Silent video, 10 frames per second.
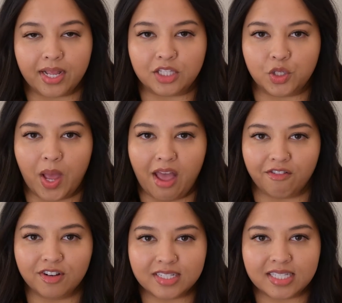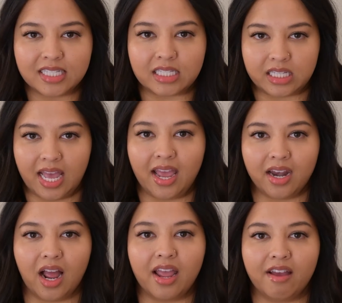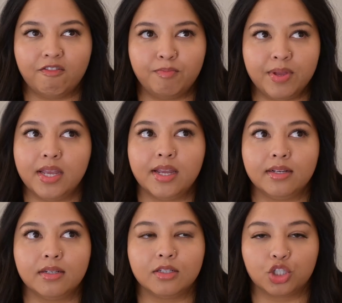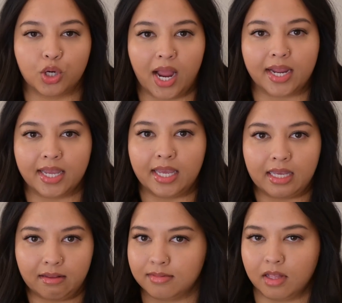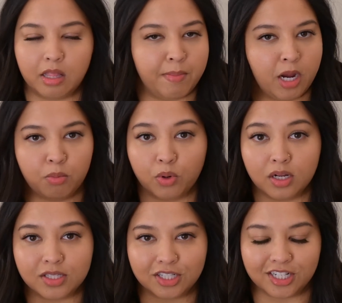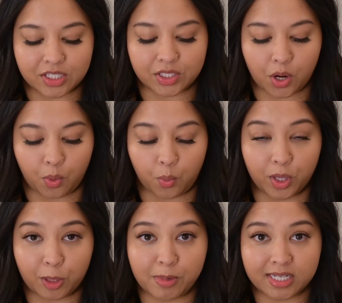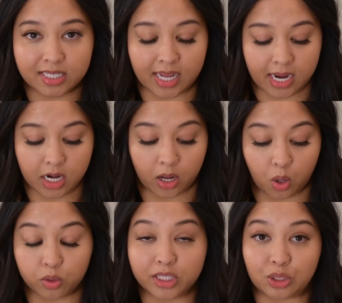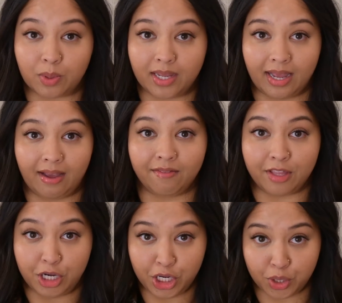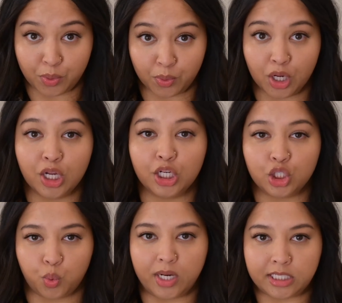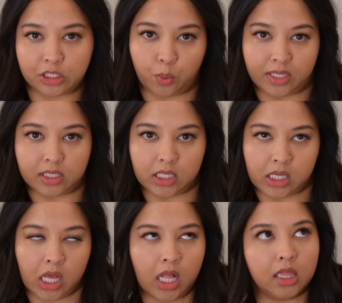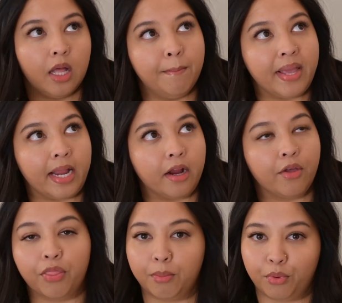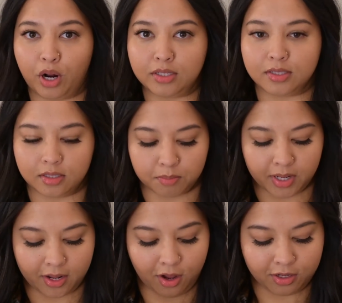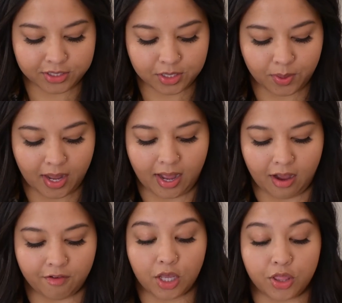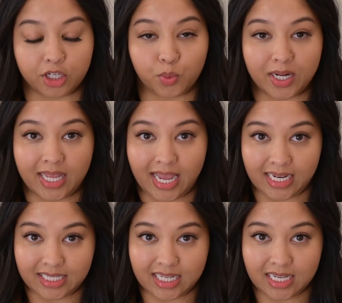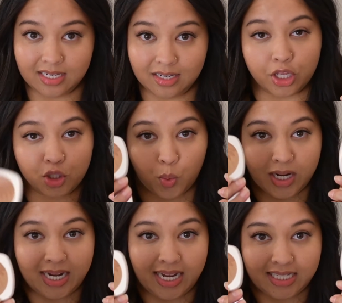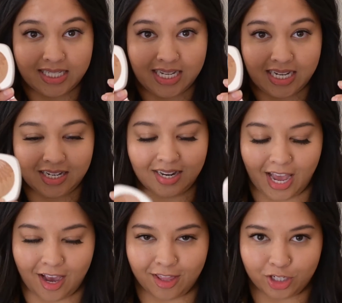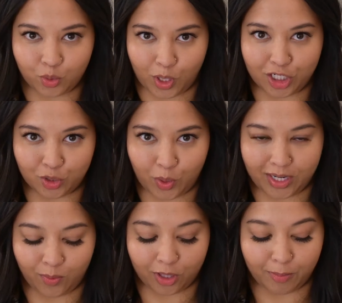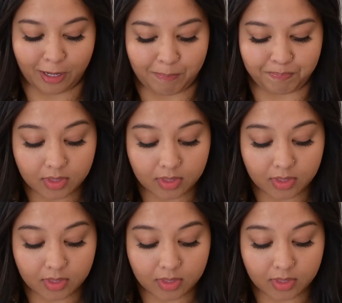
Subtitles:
And so ever since then, I have been tracking the Lemare Bronzer. So with me today, not only do I have the new 2020 Lemare the Bronzer, but I also have the 2018, the 2019, and the 2020 with me.